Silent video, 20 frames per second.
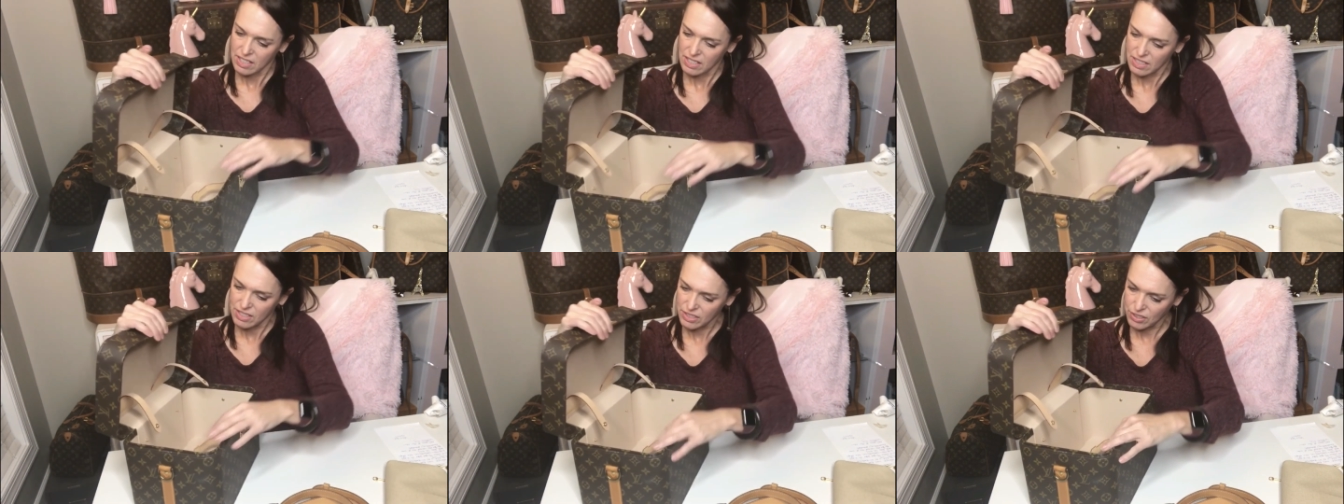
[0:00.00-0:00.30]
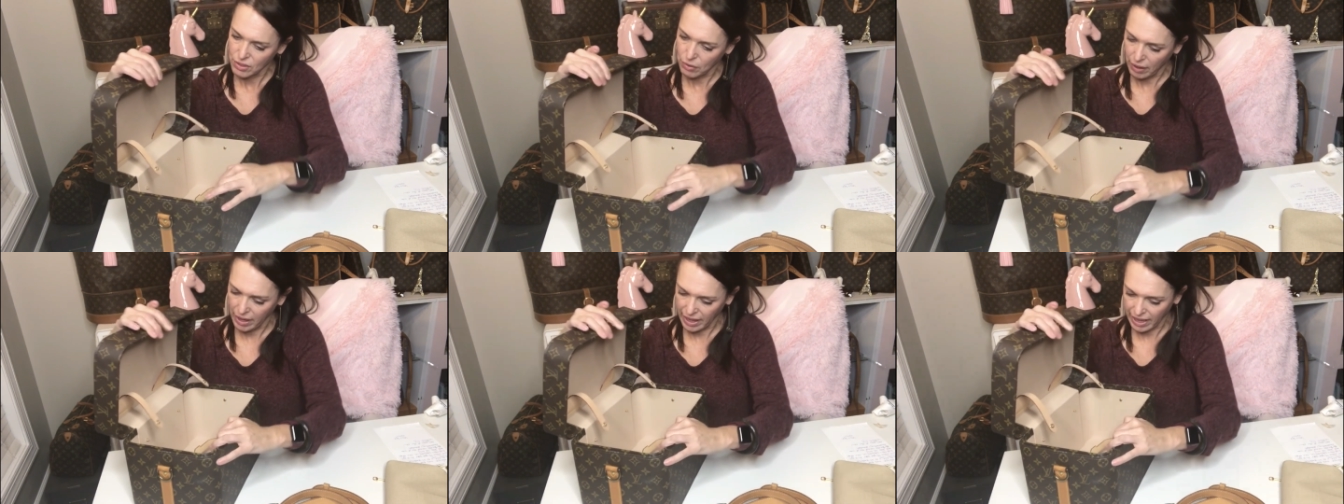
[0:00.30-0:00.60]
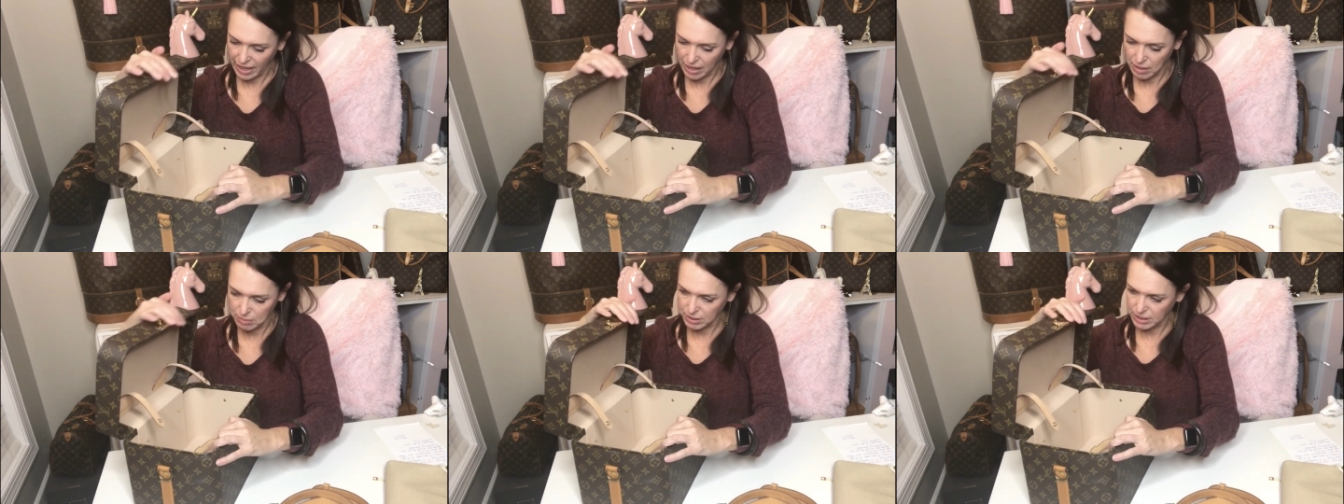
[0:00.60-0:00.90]
So I
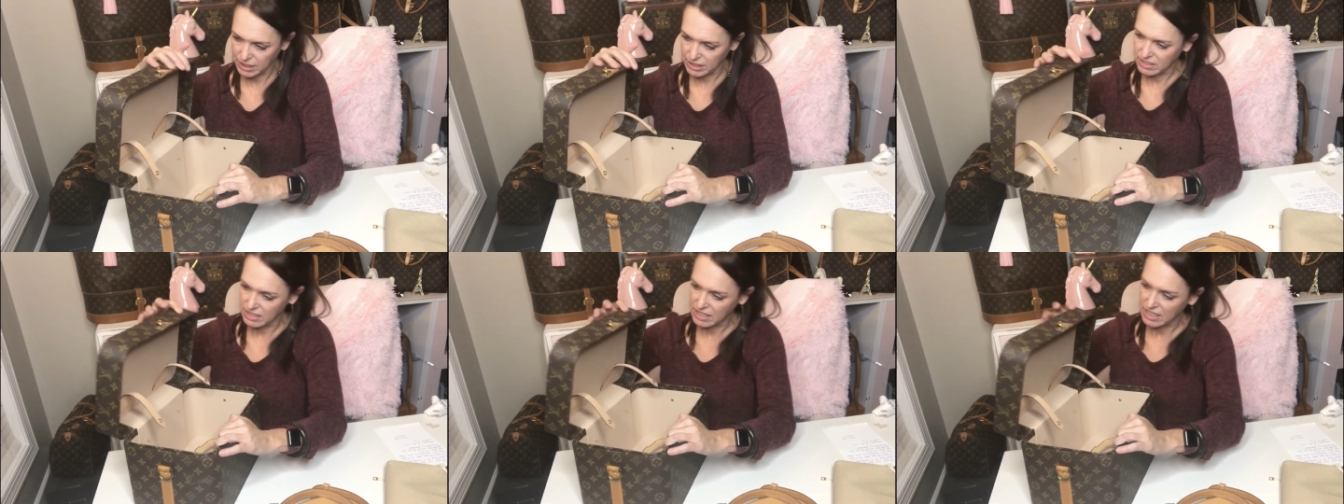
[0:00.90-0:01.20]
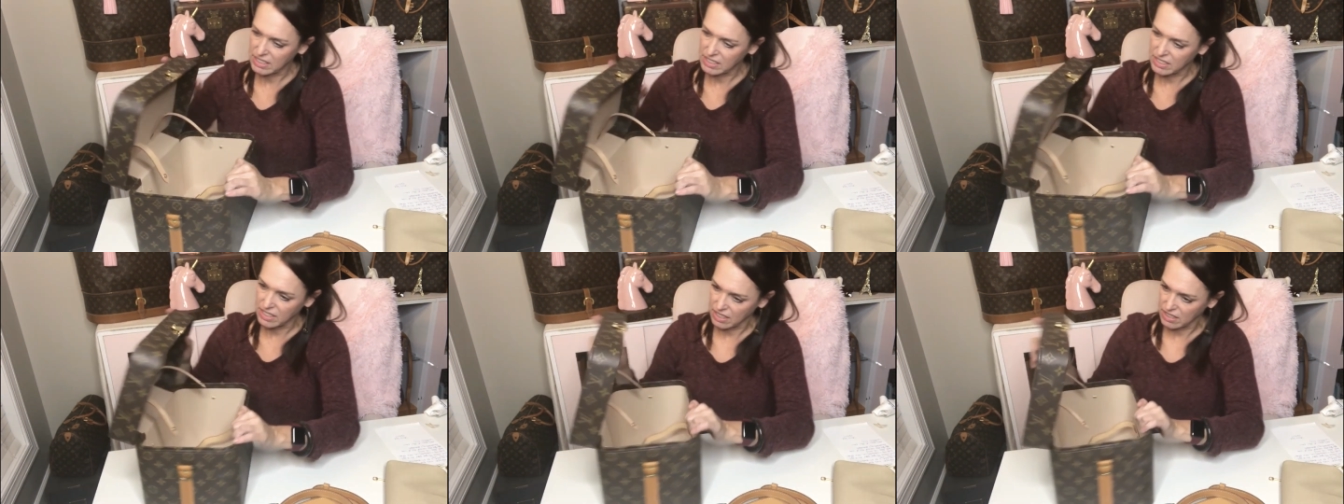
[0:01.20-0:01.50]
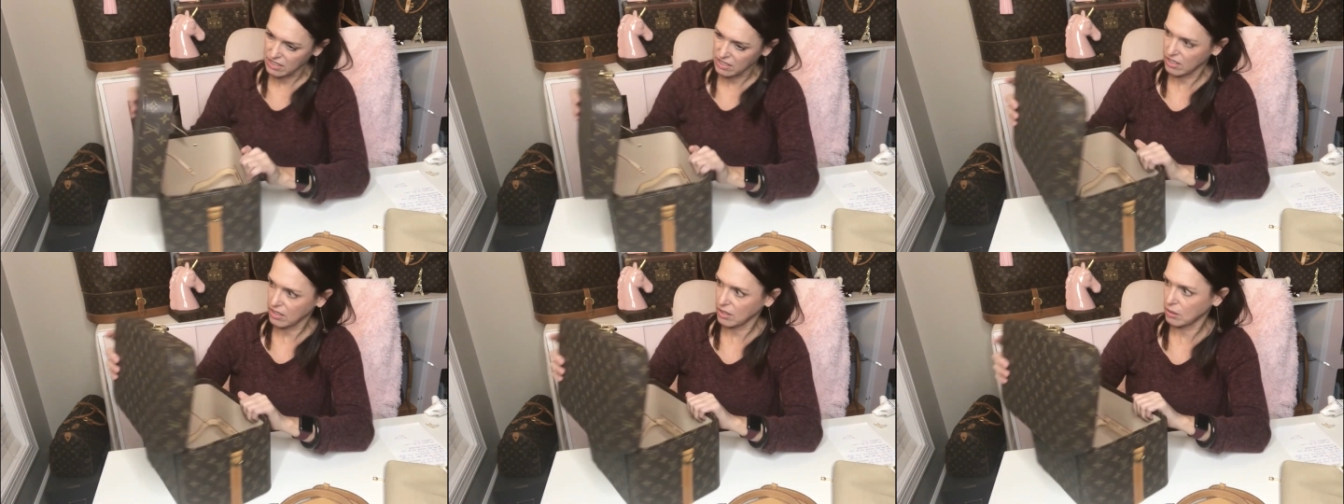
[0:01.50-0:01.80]
am pleased. It
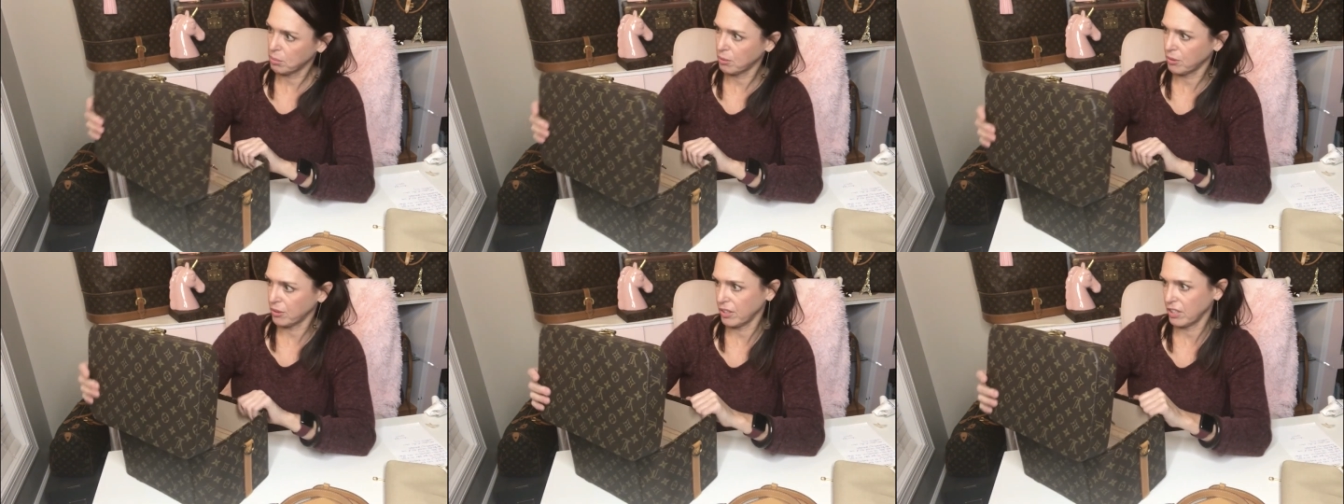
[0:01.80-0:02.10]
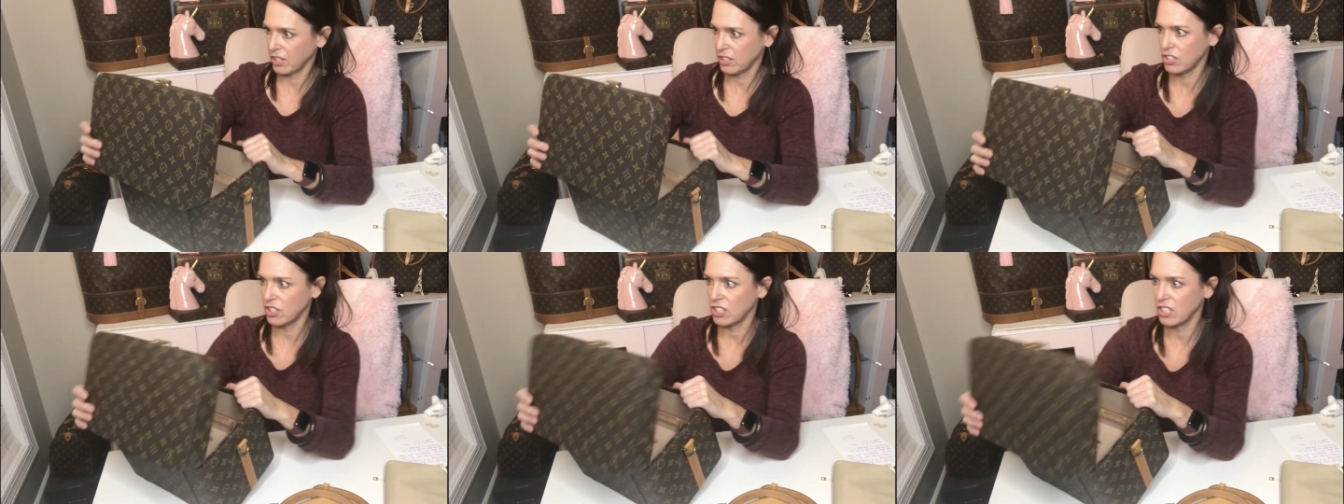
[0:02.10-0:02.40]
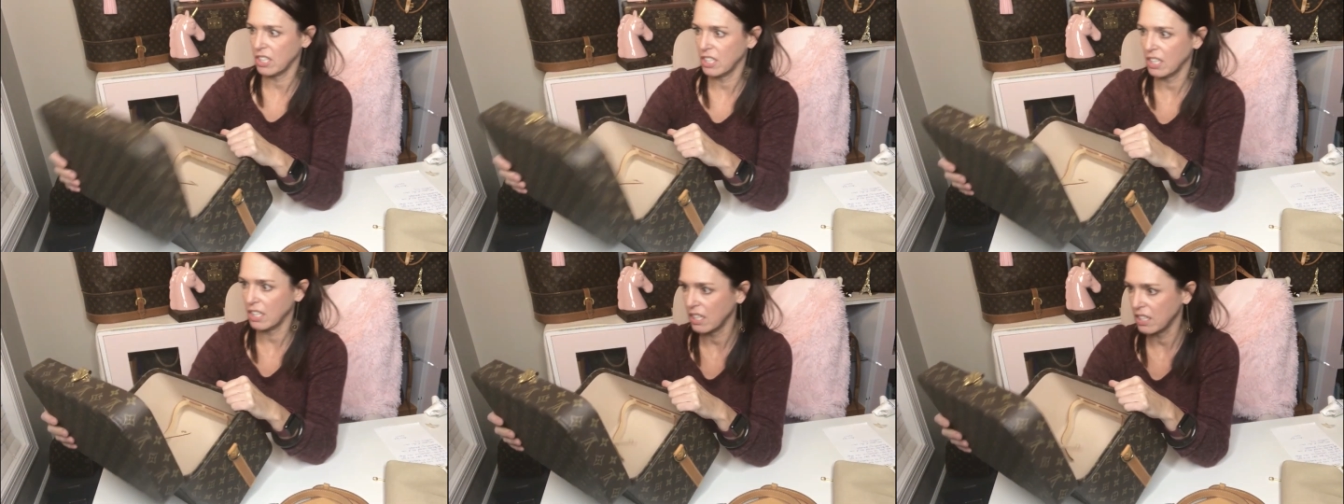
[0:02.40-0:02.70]
does look pretty.
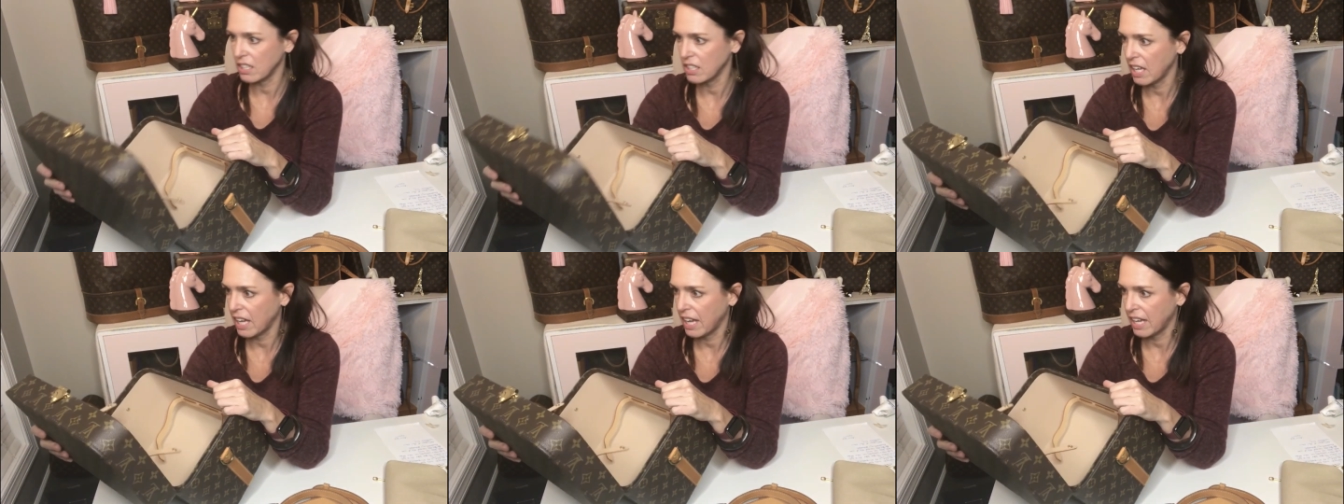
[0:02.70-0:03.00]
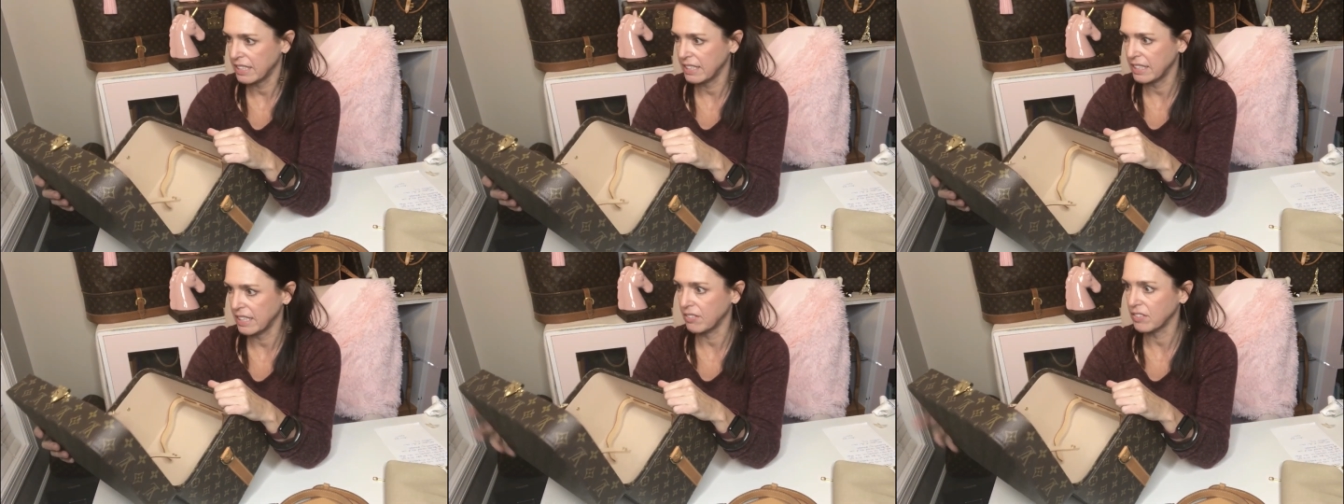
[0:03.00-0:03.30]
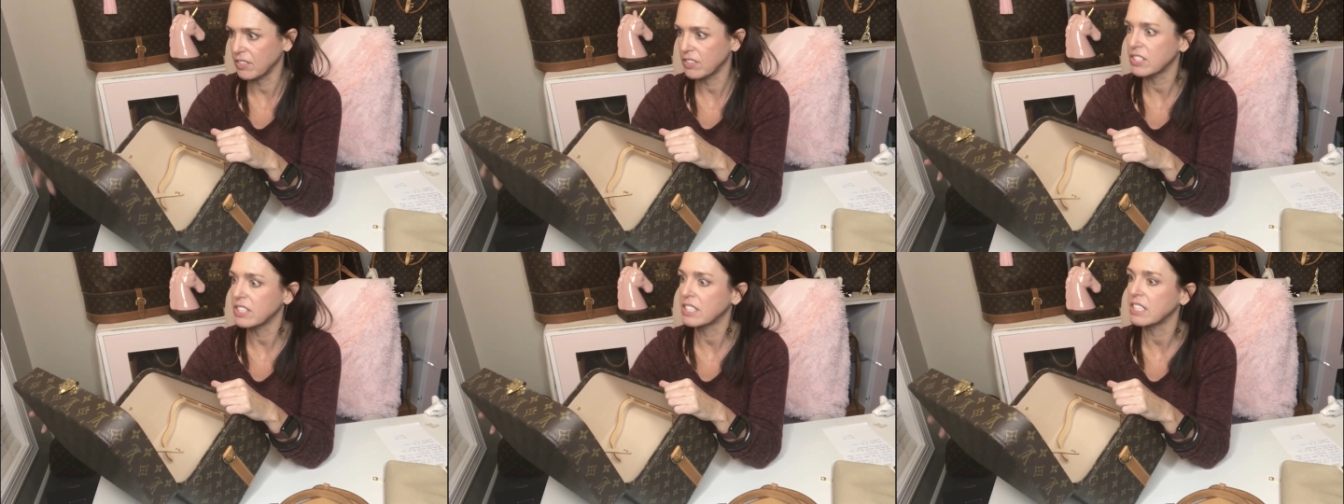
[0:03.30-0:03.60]
She had
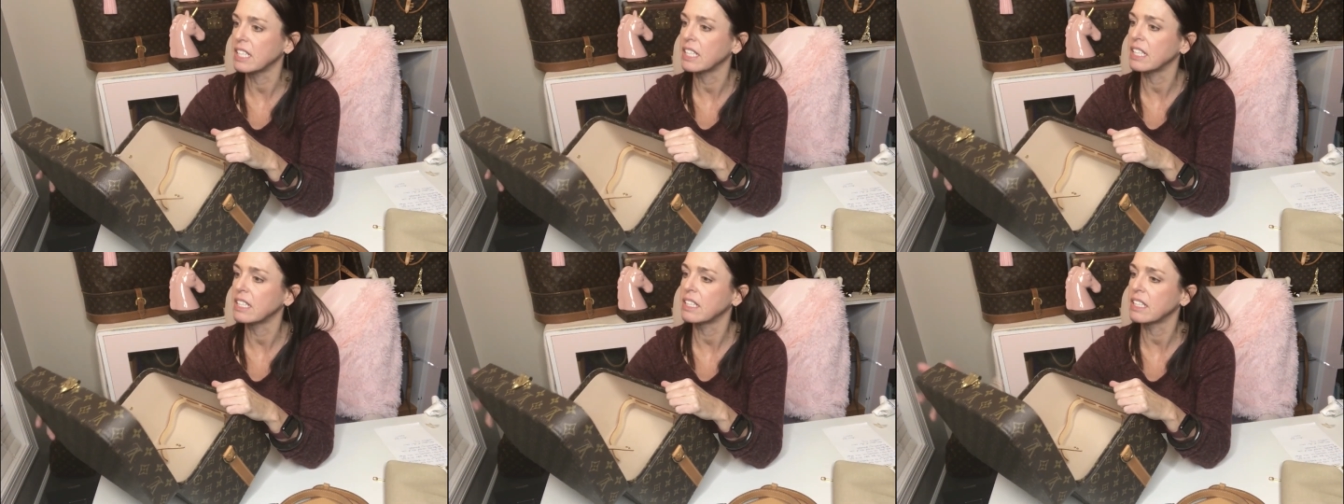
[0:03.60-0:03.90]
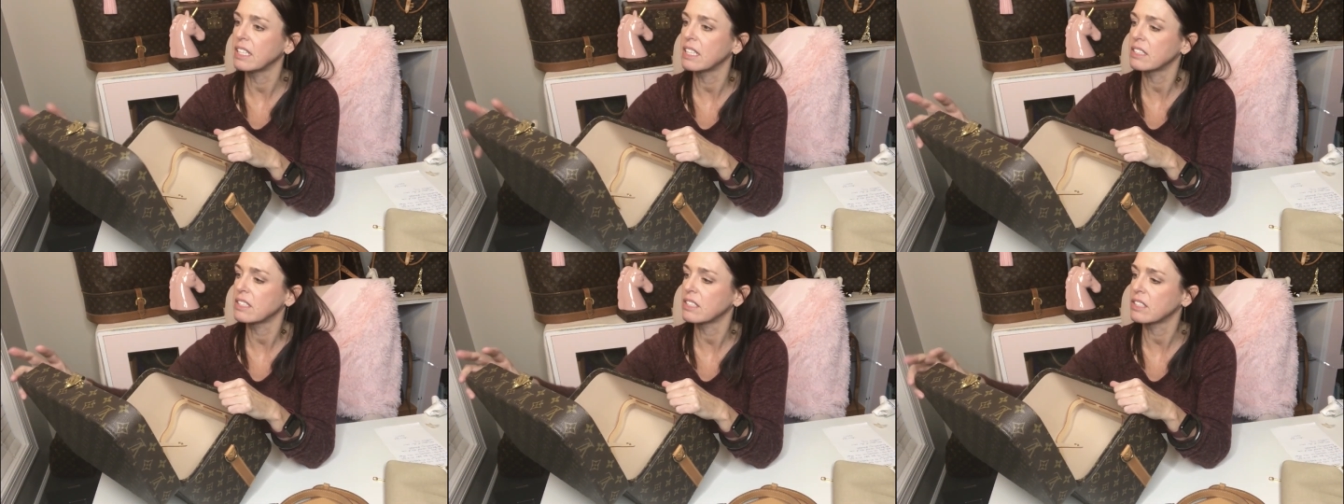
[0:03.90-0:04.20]
never seen this.